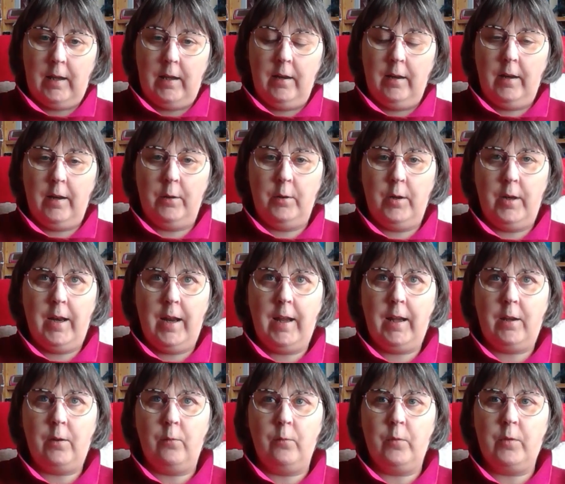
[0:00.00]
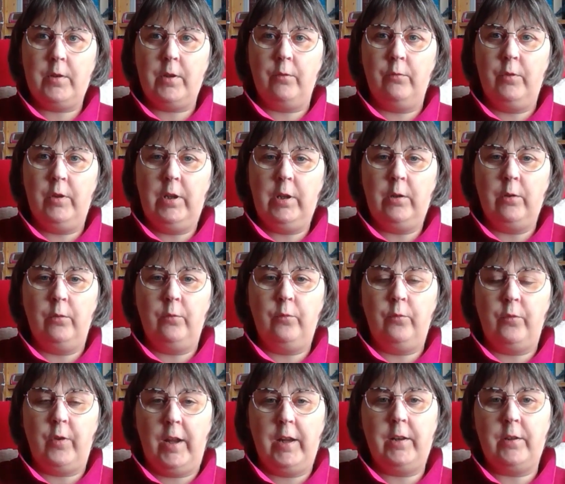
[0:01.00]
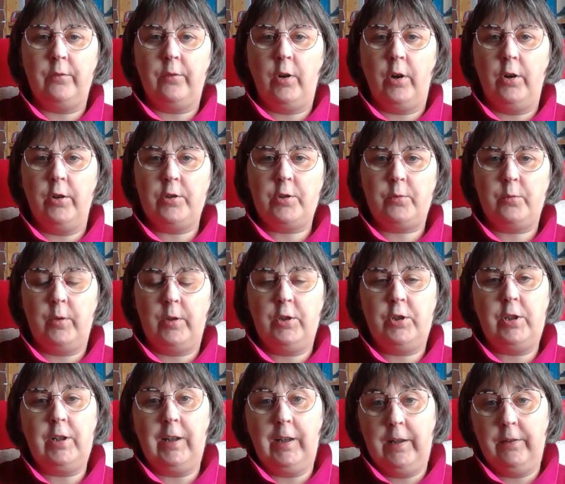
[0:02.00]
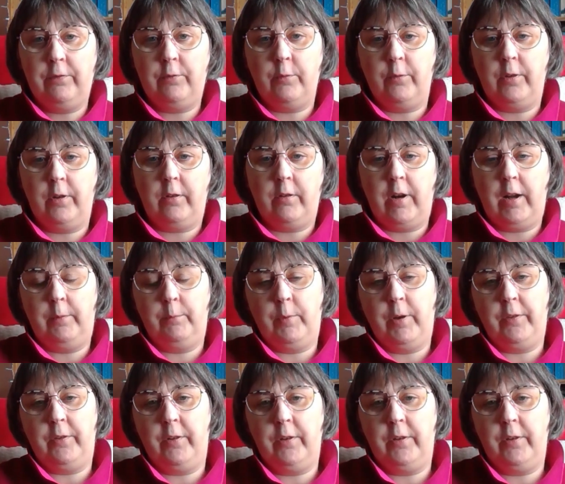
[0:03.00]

Now, Nick was a really good friend of hers when she lived with her grandmother.